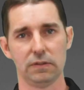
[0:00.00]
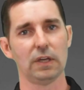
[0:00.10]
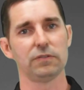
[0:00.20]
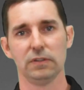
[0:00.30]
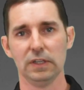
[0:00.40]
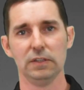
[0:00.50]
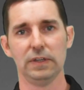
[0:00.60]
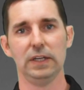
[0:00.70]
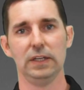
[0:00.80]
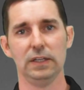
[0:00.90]
it doesn't
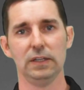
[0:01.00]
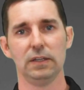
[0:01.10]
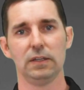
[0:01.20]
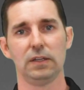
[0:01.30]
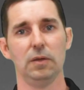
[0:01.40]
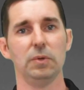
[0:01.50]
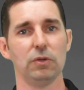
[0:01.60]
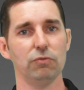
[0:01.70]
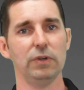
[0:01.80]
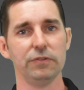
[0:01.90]
leave any
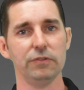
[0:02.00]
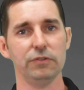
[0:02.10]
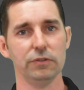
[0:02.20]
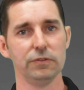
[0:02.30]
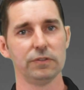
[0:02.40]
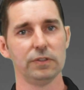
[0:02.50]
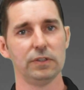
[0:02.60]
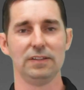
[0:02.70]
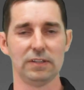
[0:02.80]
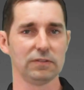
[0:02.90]
chemical residues
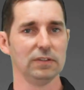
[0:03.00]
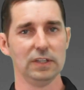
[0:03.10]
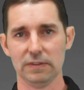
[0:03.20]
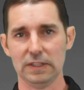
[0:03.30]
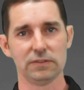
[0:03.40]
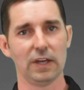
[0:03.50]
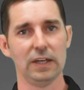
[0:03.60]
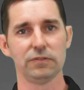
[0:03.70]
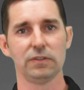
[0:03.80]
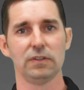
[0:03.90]
it doesn't leave any
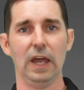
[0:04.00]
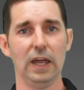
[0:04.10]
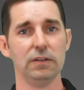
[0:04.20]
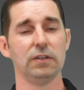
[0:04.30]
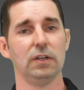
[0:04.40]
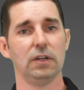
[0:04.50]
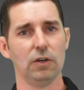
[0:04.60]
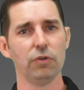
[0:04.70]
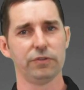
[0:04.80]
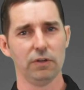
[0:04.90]
taste and
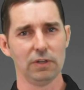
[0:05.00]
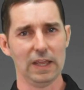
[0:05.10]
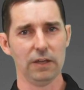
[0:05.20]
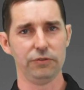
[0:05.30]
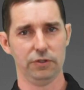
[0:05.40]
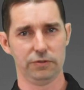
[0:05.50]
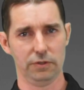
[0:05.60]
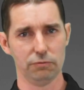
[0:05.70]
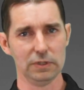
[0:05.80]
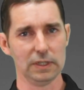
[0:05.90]
it also allows you
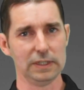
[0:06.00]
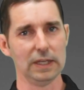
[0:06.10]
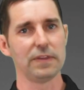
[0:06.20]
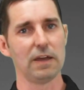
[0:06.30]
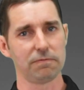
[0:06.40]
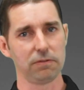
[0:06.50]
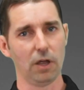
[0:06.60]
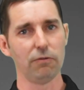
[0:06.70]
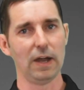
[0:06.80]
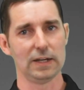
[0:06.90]
to really get that
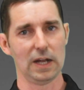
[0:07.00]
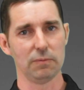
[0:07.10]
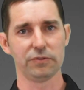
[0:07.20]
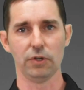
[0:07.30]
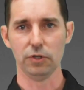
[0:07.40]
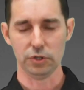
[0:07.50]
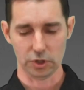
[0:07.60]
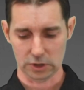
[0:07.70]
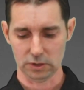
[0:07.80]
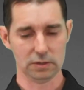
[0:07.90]
flow rate up so
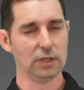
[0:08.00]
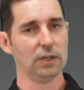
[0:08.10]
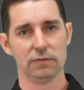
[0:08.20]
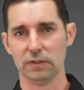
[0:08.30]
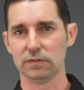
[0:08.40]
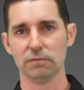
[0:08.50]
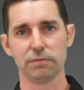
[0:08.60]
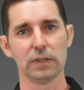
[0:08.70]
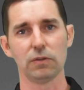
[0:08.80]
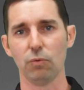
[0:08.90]
you can
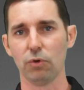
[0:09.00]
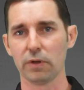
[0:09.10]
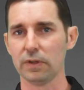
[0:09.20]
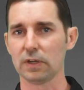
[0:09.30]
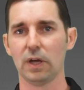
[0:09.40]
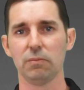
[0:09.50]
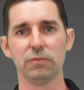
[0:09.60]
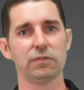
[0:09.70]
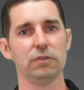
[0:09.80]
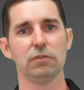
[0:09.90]
disinfect the water that
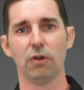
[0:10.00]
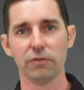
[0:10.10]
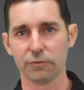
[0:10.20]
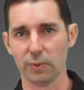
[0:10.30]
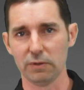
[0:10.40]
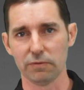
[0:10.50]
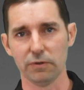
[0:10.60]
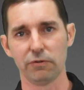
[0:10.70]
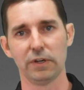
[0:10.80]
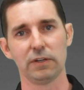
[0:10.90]
comes to your ensuite for
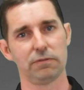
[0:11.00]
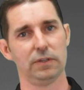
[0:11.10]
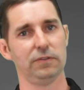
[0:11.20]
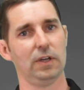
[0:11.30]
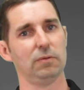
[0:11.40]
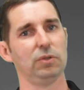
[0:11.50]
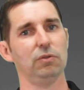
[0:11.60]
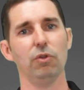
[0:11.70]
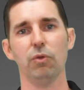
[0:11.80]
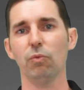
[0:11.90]
a drink, for
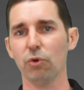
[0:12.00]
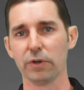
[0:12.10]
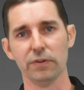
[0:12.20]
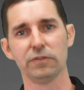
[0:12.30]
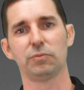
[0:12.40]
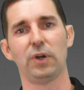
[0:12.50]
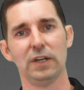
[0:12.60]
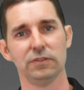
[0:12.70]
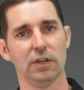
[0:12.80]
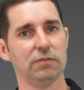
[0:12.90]
example, or the water that
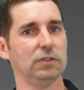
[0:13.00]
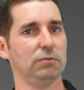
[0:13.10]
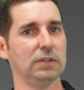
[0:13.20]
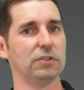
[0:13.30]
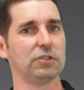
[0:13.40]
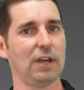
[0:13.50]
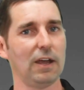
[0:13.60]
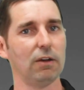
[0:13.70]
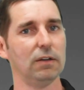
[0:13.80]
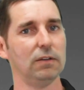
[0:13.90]
sprays over you in the
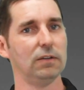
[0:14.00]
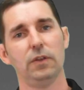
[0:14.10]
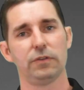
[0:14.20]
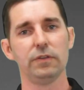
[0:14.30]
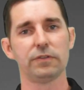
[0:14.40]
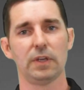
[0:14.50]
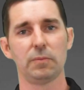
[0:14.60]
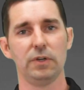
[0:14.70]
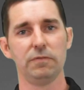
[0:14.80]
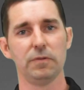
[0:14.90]
shower. So in
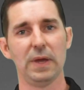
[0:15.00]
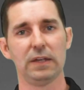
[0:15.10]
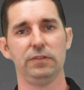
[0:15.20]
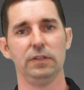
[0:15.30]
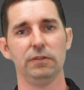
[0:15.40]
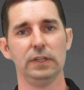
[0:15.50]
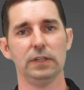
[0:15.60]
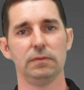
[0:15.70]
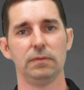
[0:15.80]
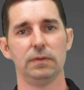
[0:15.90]
summary for
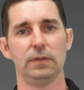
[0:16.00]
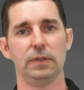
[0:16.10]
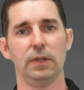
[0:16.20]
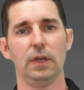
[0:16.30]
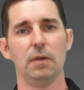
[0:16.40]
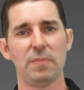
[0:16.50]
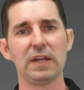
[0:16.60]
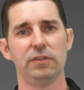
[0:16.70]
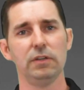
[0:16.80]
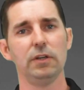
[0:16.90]
bacteria,
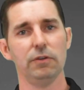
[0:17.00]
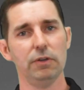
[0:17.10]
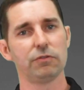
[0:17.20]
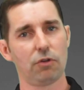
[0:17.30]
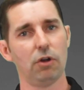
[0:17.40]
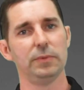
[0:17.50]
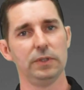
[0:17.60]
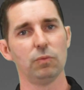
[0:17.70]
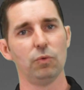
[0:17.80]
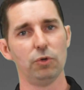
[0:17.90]
bacteria is
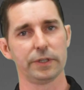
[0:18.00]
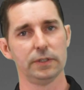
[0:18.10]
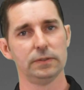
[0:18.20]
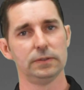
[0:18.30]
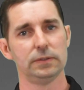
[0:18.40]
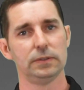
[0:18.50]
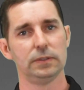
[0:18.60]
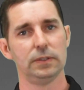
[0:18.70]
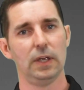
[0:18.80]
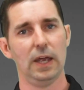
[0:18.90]
common in water
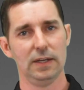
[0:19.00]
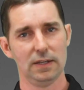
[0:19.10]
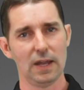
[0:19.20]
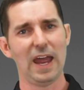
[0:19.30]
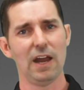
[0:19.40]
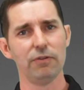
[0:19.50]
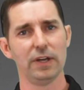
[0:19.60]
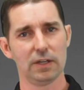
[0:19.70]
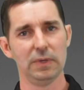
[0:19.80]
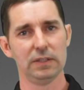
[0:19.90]
and our
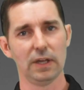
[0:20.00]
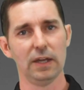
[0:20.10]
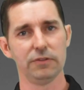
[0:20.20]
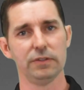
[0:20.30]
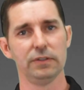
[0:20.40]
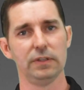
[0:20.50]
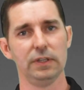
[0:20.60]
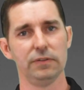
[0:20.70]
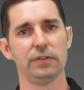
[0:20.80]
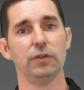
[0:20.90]
recommendation
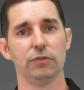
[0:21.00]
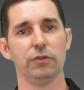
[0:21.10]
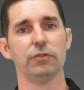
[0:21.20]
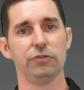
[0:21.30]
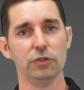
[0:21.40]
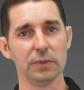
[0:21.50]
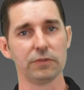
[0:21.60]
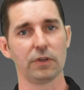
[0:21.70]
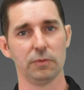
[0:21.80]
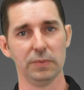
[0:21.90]
is to assume
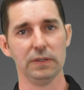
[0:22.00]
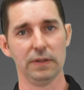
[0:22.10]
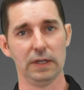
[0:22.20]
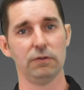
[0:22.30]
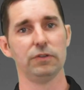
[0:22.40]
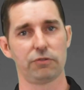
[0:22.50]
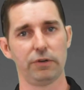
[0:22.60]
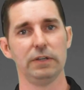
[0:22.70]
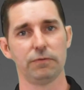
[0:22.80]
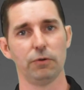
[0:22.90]
it's going to be there and
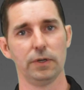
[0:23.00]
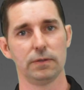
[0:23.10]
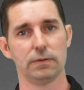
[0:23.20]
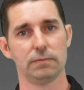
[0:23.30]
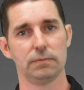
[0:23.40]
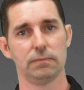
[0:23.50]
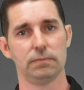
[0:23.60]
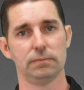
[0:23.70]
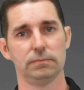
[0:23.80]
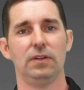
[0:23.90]
treat for it.
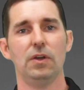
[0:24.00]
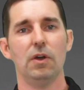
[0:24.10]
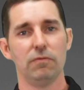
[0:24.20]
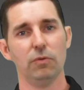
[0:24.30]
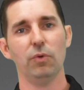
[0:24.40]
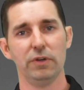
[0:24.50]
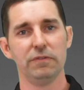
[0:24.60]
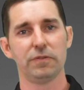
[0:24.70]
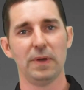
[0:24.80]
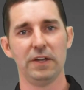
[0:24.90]
For more
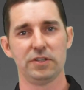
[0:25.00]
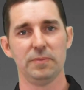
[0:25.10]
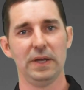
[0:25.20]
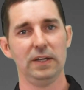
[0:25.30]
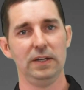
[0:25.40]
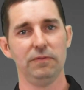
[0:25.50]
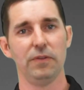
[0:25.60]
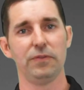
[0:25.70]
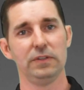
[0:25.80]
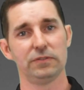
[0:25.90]
information about any of
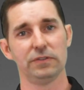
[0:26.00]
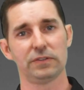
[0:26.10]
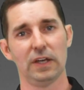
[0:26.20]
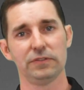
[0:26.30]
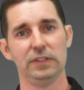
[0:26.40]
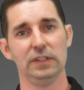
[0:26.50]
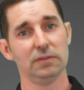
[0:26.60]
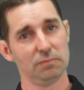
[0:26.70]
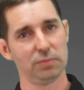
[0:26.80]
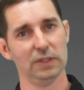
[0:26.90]
the things discussed
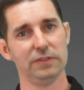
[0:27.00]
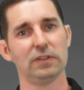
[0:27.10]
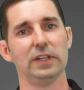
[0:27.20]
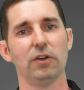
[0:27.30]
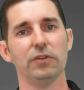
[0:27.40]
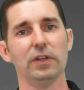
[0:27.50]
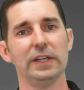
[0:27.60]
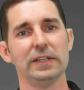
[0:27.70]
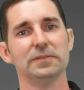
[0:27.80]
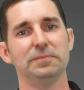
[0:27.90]
here, please click on the
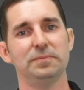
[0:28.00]
link.